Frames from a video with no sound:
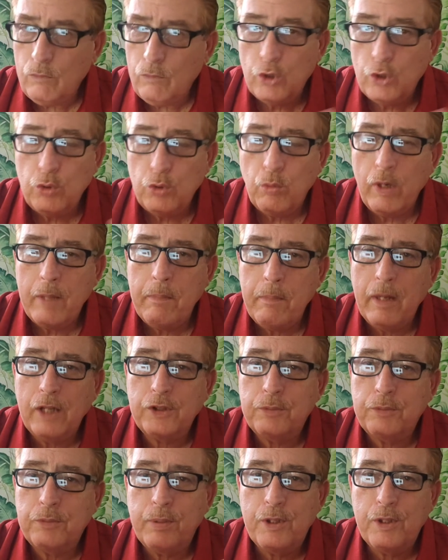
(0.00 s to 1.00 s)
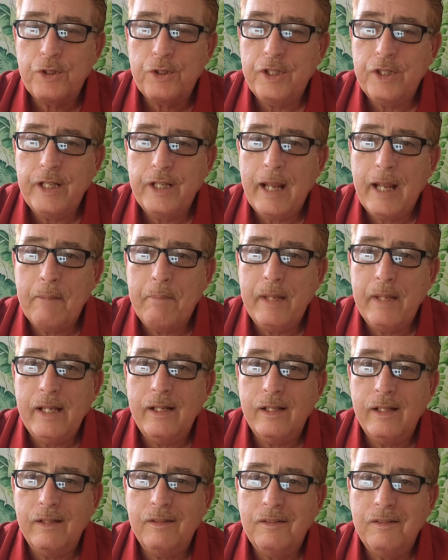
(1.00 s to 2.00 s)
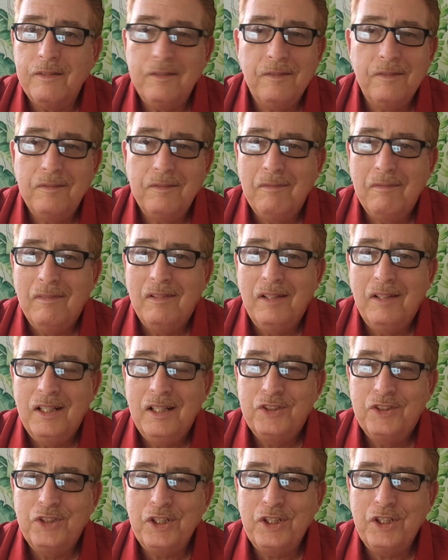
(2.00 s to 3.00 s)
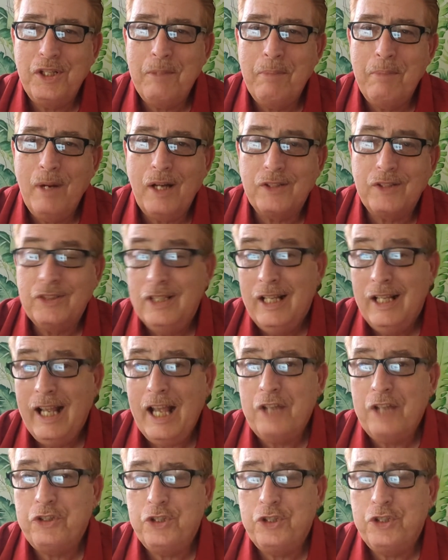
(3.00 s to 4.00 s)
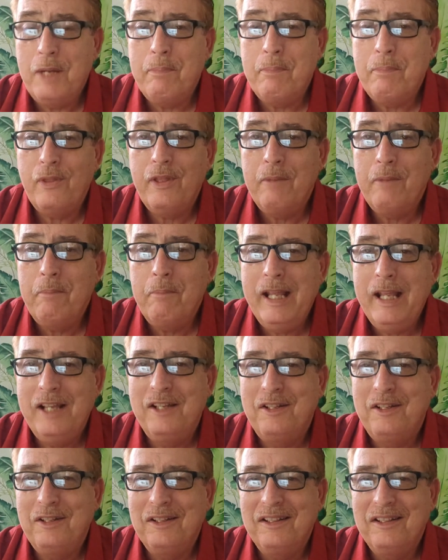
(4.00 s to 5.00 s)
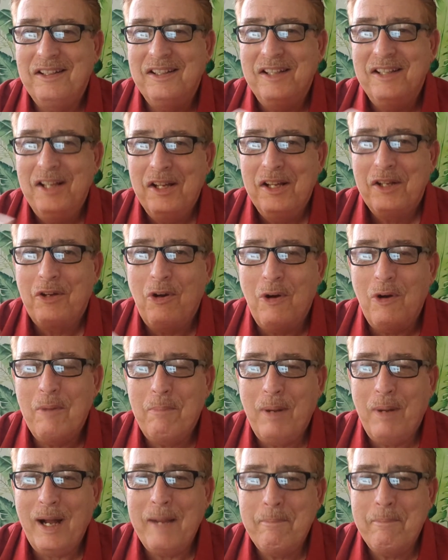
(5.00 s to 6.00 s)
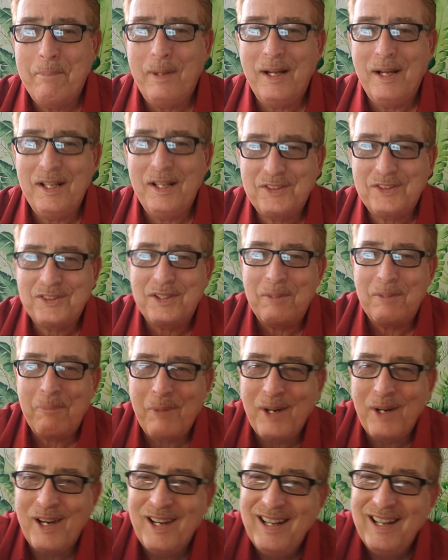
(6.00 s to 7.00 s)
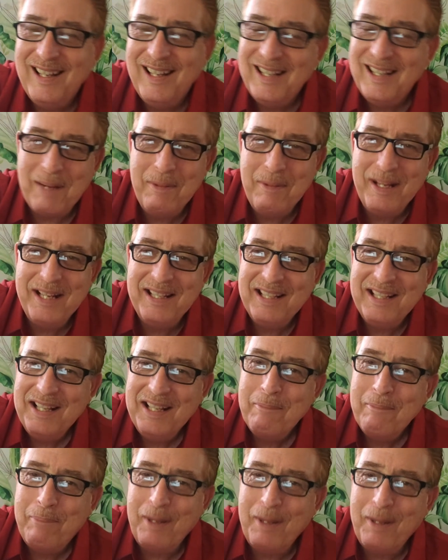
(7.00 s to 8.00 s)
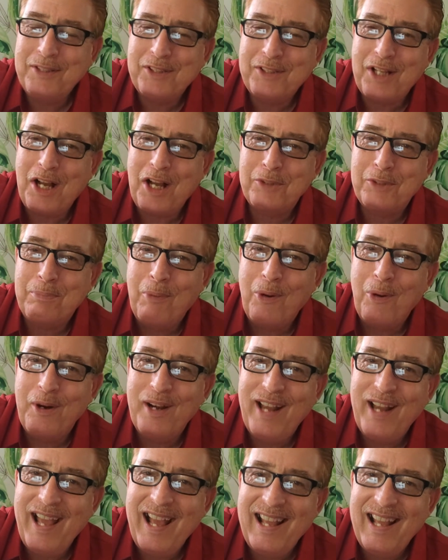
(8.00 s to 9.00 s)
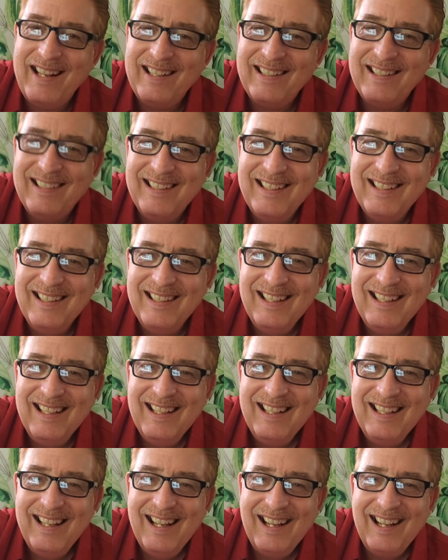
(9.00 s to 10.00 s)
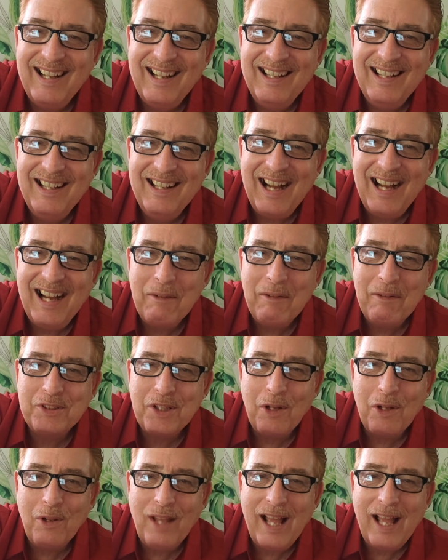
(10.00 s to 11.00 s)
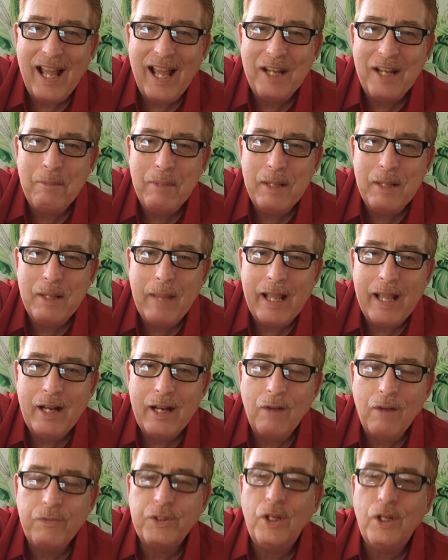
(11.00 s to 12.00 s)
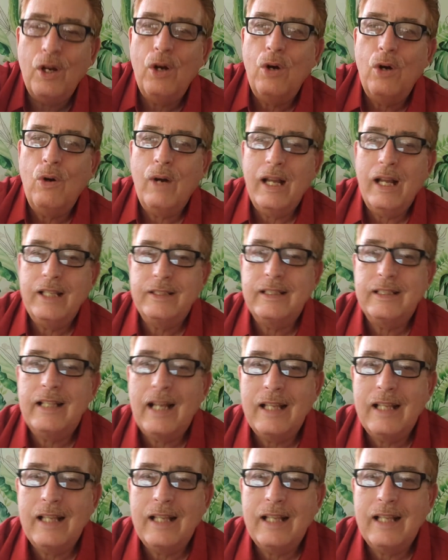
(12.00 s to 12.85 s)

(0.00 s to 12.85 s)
$20 a person, you can't beat it. $60. That's cheaper than me going by bus somewhere. I mean, bus costs more than that. Yeah, I was told I had to be main office. Oh, I see.